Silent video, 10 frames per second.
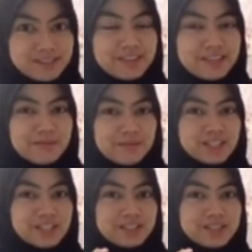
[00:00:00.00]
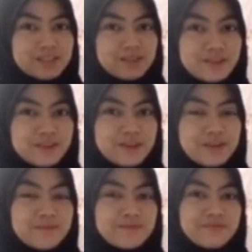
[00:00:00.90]
ringgit Malaysia. Sorry
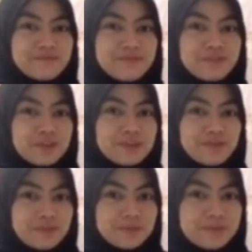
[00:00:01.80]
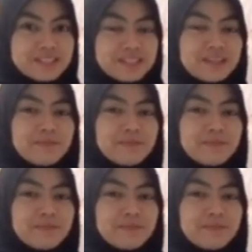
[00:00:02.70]
for my mistake.